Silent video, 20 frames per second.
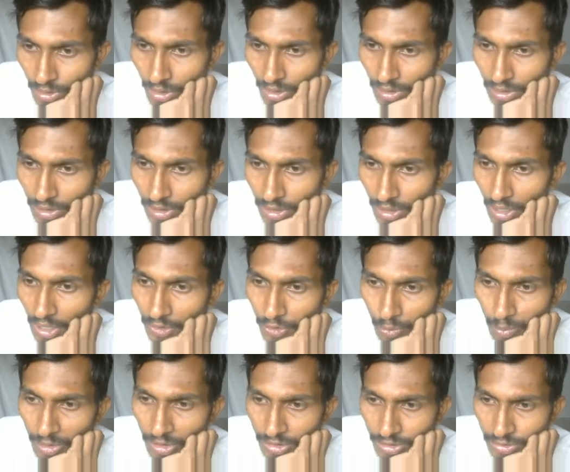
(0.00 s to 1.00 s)
create
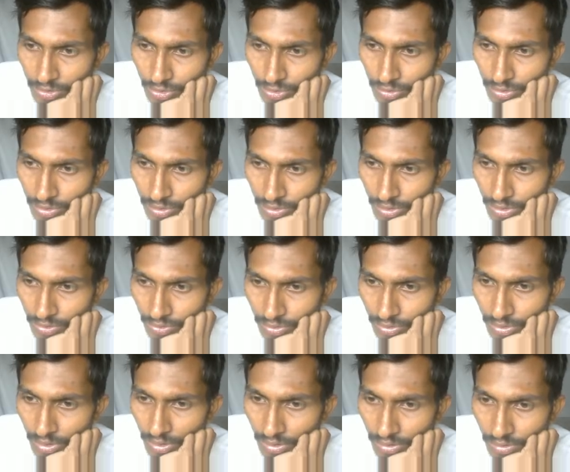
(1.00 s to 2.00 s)
automation to run tasks
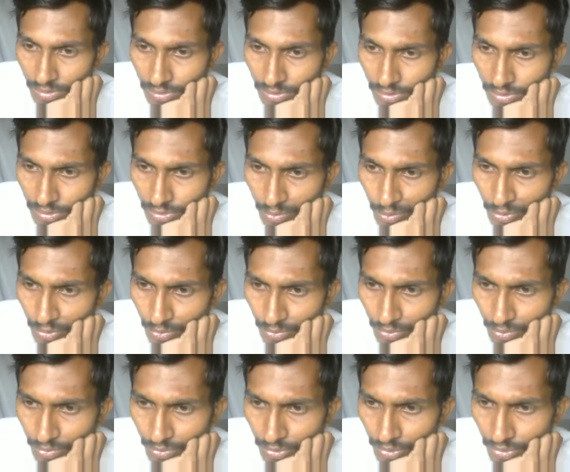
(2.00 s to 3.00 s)
like satisfy
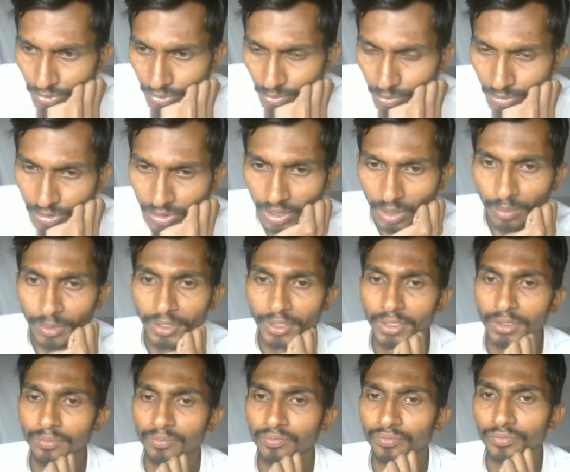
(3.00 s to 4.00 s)
media
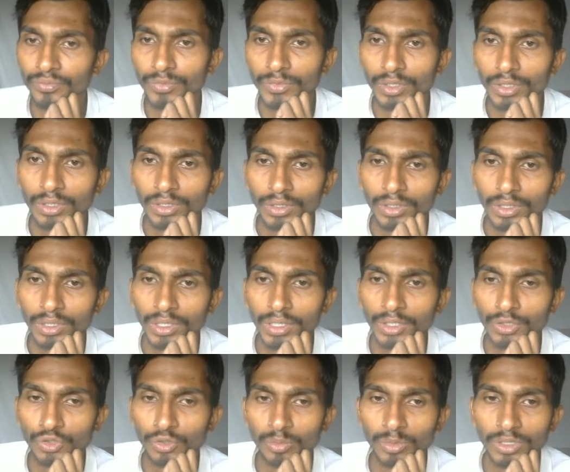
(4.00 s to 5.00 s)
library. I
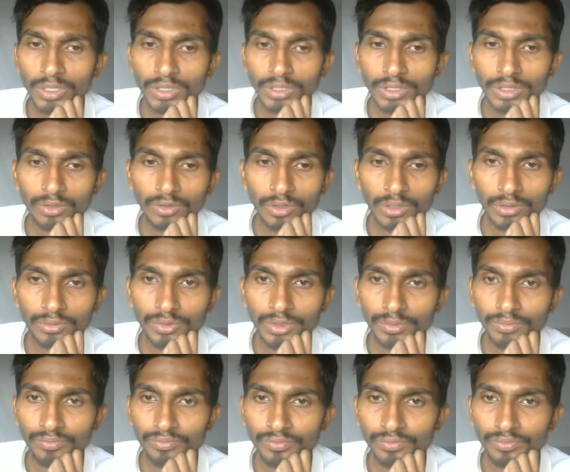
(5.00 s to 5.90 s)
should be getting in all of them.